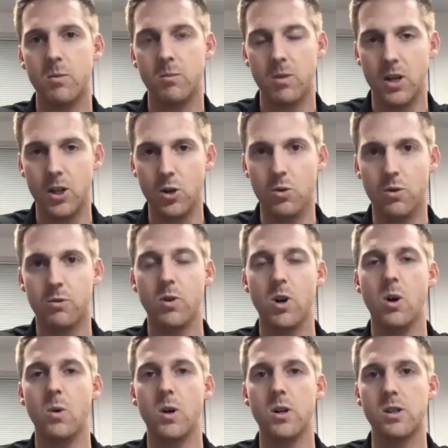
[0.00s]
uh, youth
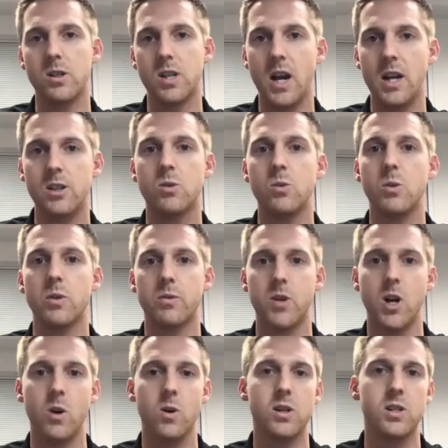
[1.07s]
throwers, high school
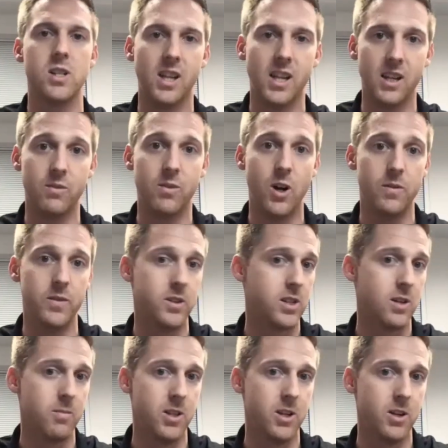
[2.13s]
throwers, and get involved in
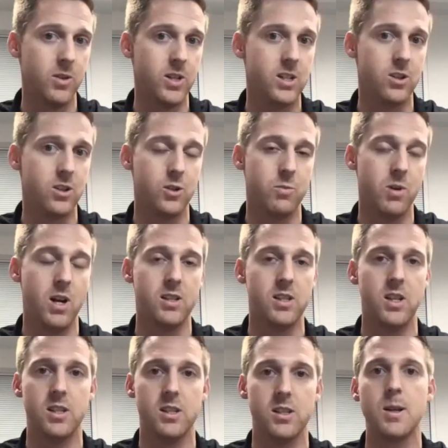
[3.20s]
some of their research
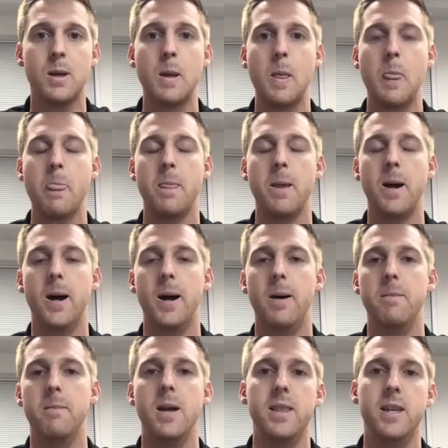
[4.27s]
process.
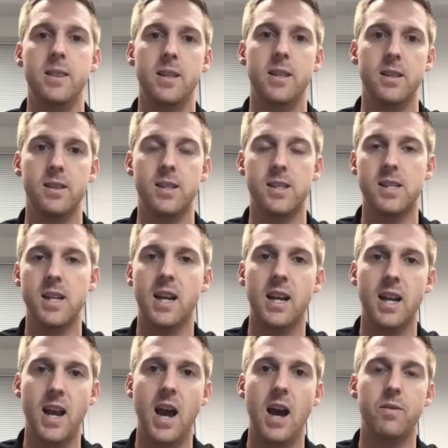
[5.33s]
Um, and then the the second
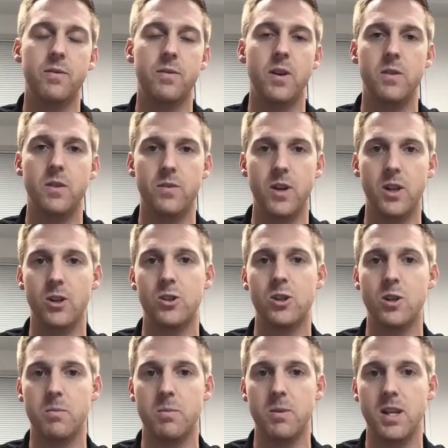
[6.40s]
half of the
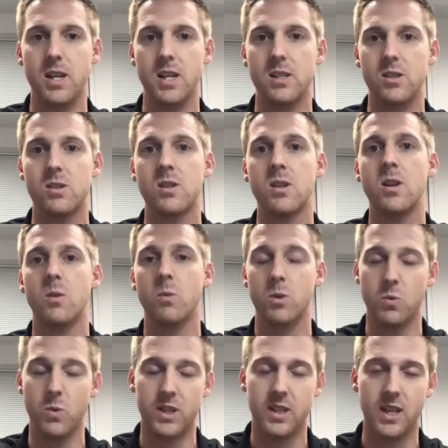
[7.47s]
fellowship is was
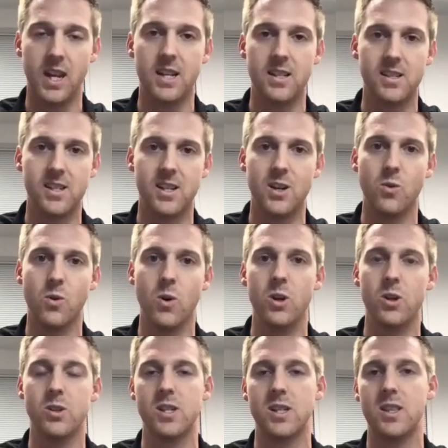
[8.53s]
with the Kansas City Royals at